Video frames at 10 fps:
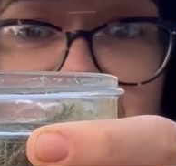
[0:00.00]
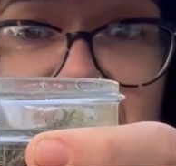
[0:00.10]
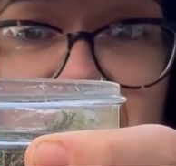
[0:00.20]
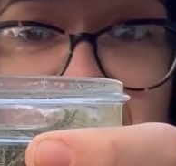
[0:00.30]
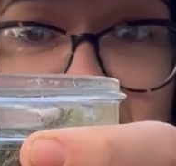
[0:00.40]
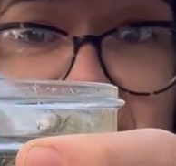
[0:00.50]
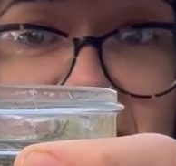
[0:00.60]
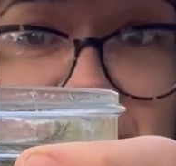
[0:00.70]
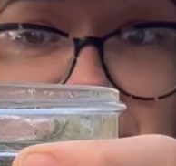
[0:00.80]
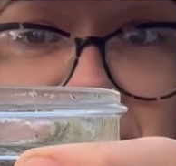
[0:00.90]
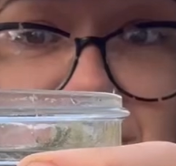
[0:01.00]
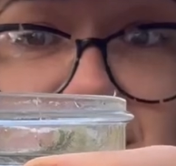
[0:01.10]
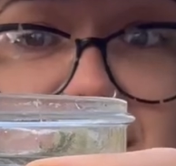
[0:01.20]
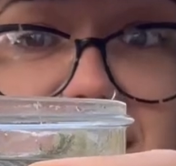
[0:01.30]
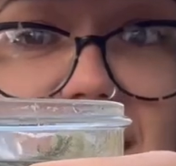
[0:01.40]
And this
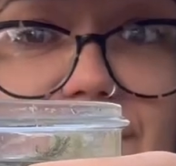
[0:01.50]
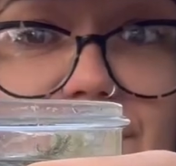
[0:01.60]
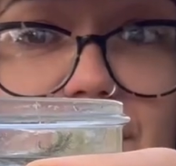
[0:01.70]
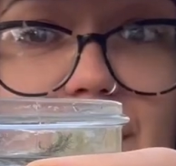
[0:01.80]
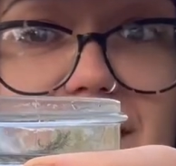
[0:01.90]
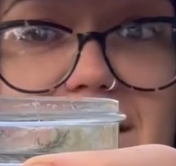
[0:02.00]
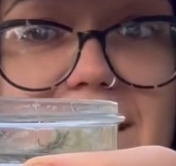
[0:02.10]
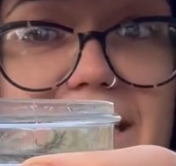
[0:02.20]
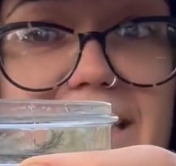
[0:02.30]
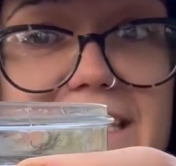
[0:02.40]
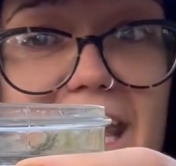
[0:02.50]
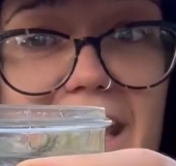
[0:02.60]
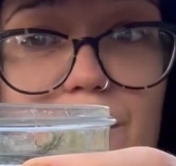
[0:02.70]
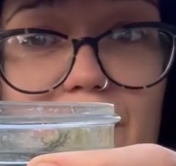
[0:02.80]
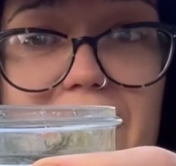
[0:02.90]
will sit for about 6 to
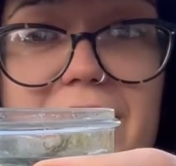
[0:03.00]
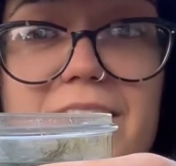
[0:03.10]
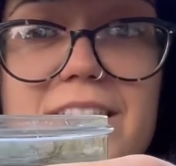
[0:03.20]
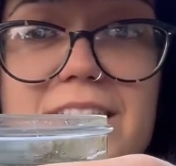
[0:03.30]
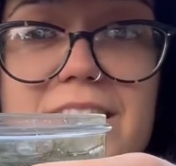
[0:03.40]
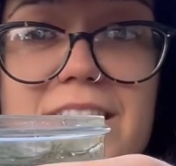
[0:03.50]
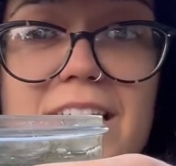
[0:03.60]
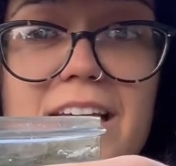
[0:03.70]
8 weeks.